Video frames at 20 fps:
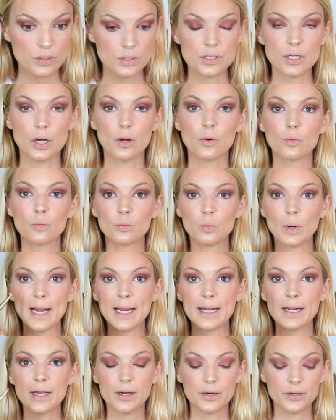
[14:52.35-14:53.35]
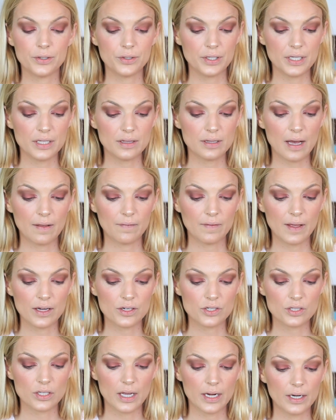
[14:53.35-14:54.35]
So right underneath that
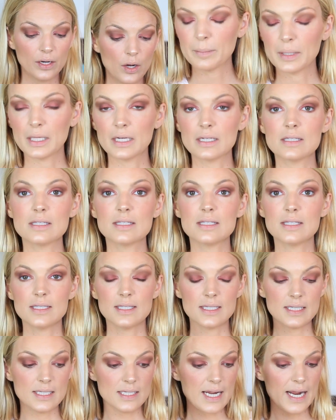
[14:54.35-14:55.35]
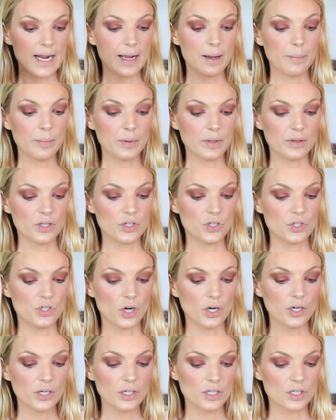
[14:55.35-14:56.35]
lash line. I'm going to stamp the
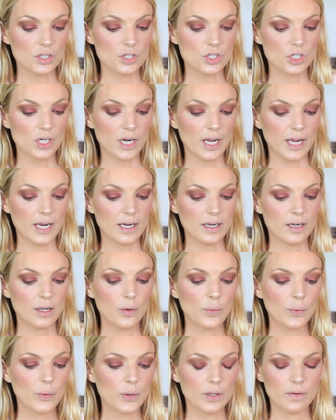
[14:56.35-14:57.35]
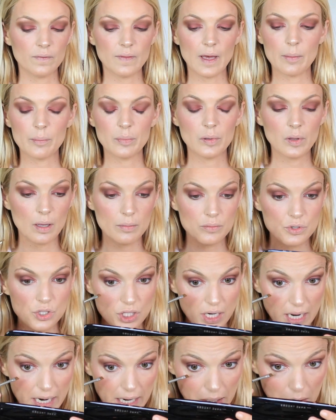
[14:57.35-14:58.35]
darkest shade that plum
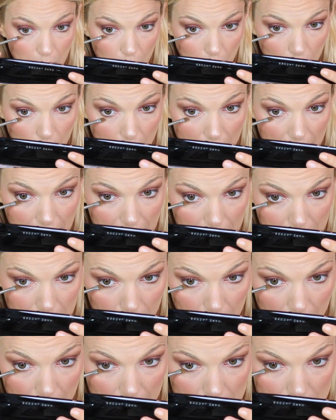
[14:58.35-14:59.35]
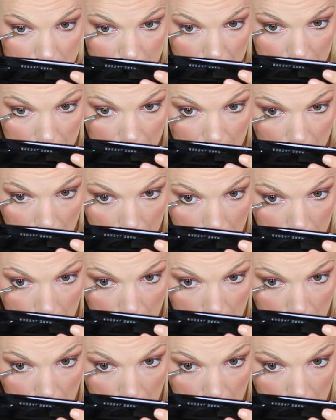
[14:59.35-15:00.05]
shade right at the lash line.